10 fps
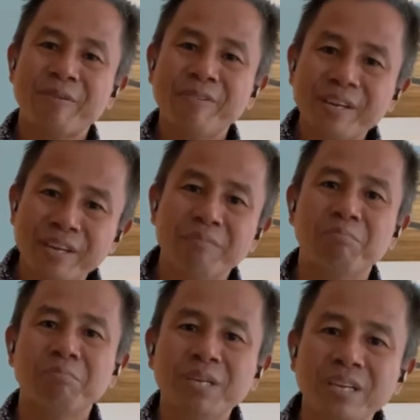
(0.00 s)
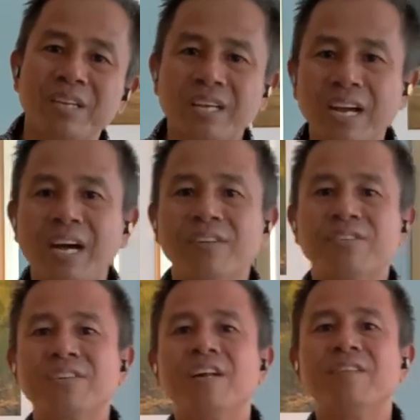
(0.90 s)
we can build
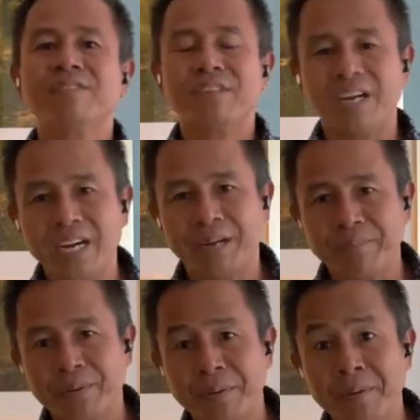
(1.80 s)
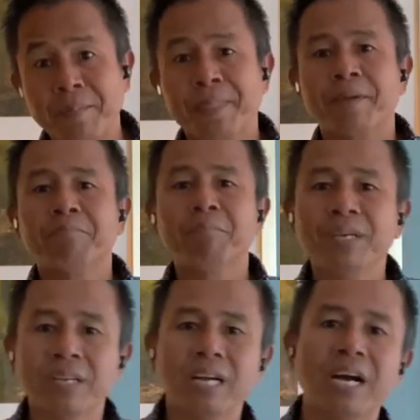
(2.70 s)
ourselves up,
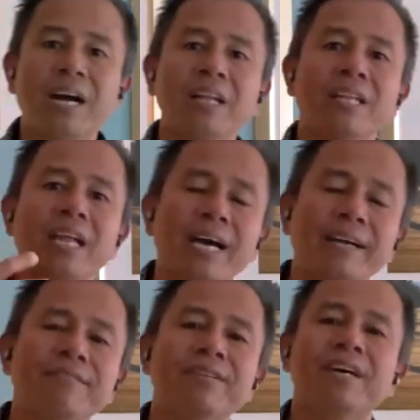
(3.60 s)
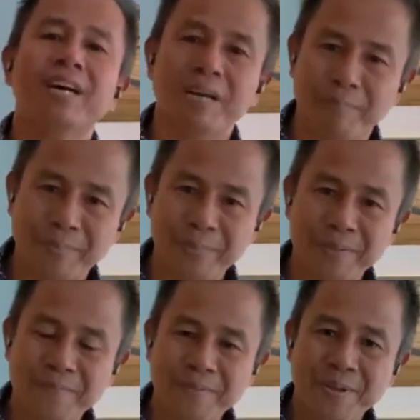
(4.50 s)
build our lives up
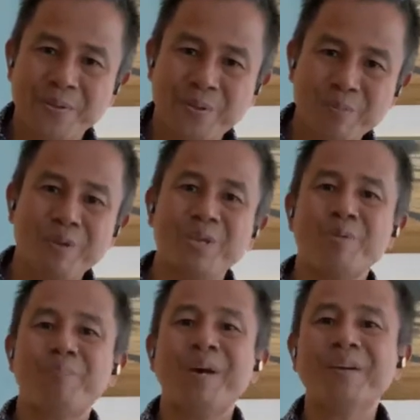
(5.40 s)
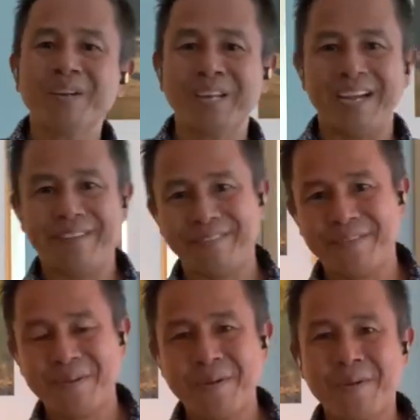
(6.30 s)
to be a better life,
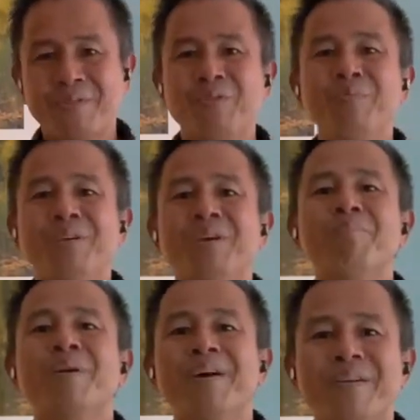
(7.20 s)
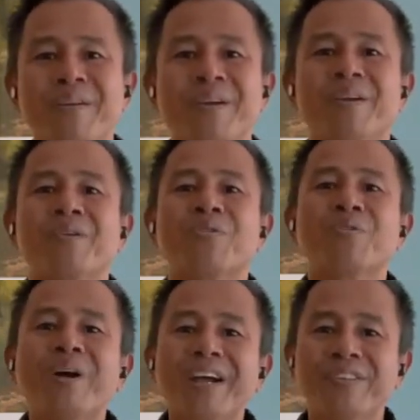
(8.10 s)
to be a better
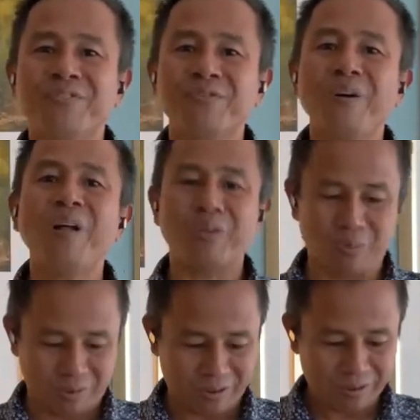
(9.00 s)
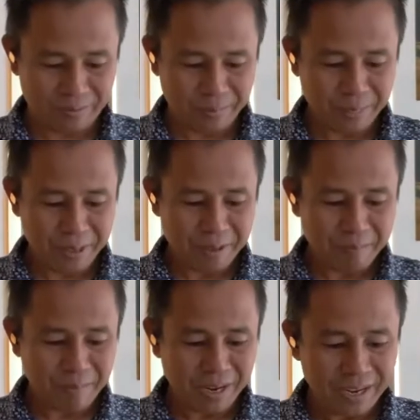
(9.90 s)
Christ follower
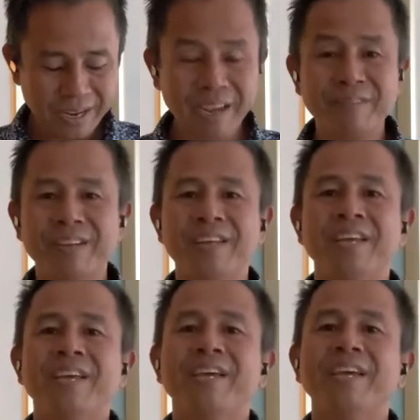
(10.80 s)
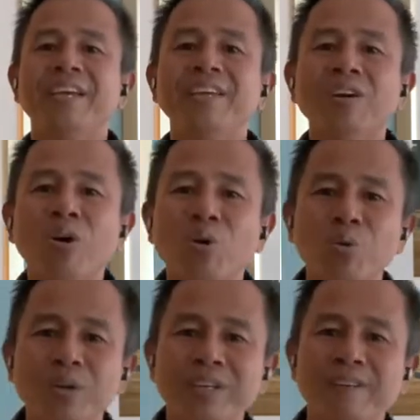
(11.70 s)
by having a
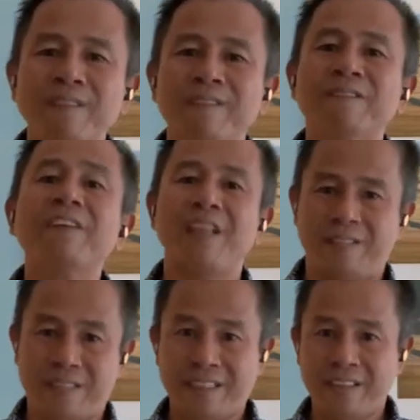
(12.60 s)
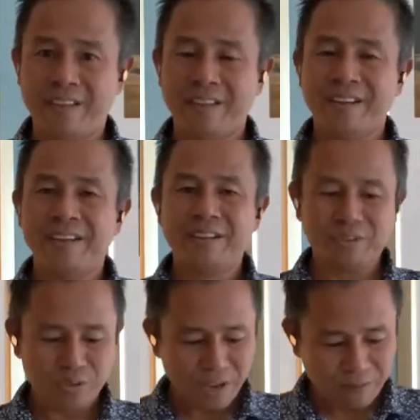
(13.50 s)
holy faith.
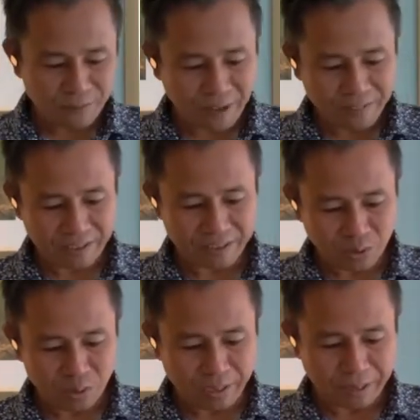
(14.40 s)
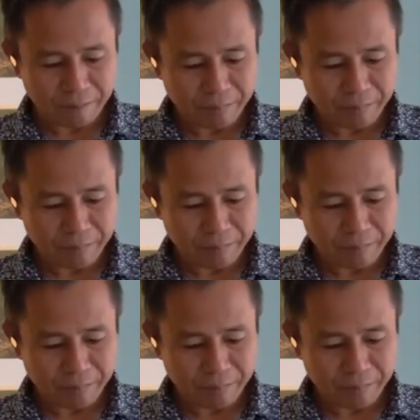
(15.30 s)
Treat faith as holy